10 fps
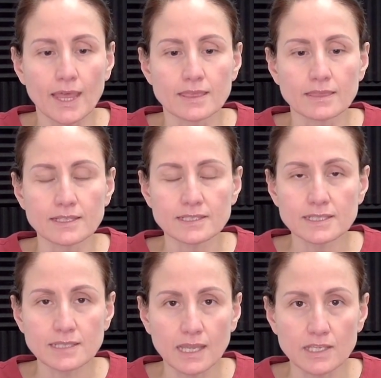This
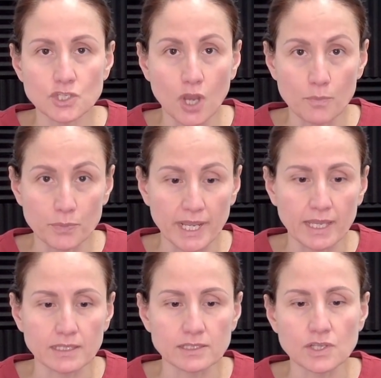stage
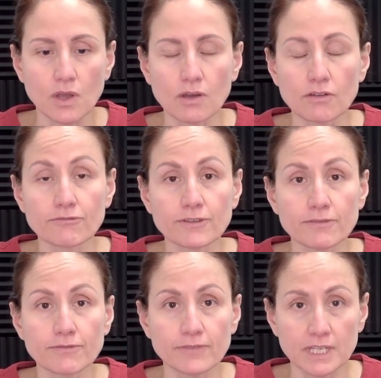comprehends of
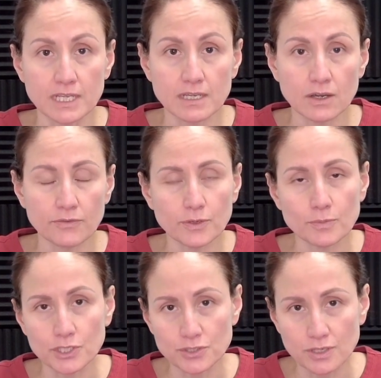fitting of
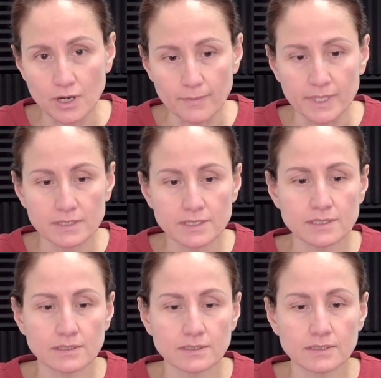compression
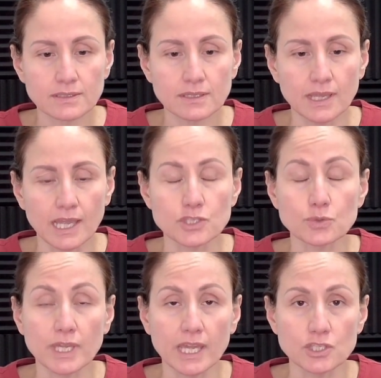garments,
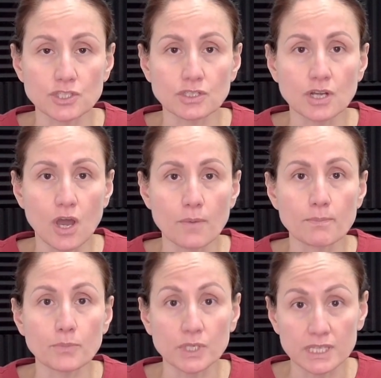education on
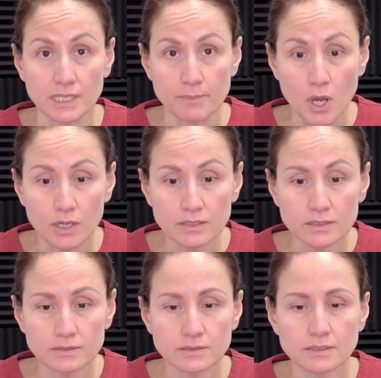putting them on,
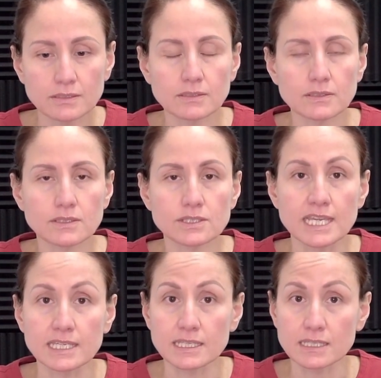
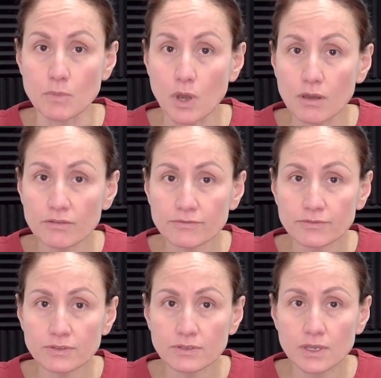taking them off,
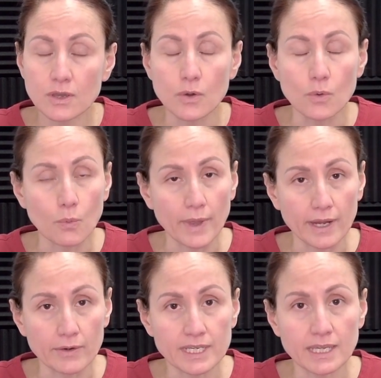
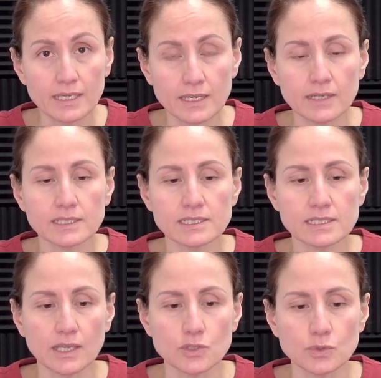wearing and carrying
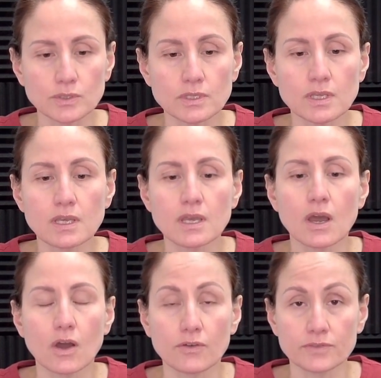schedule
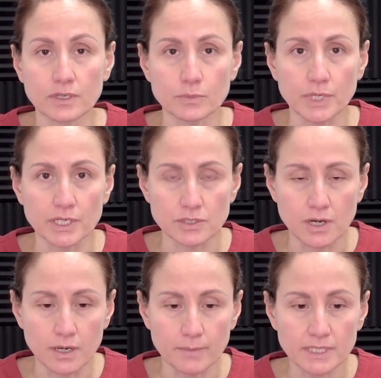of the compression
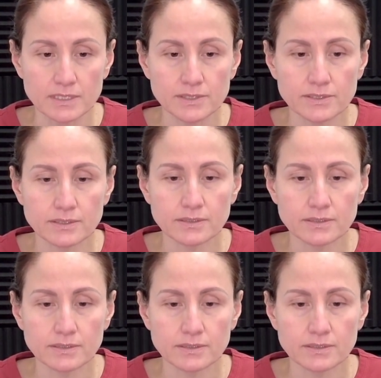garments,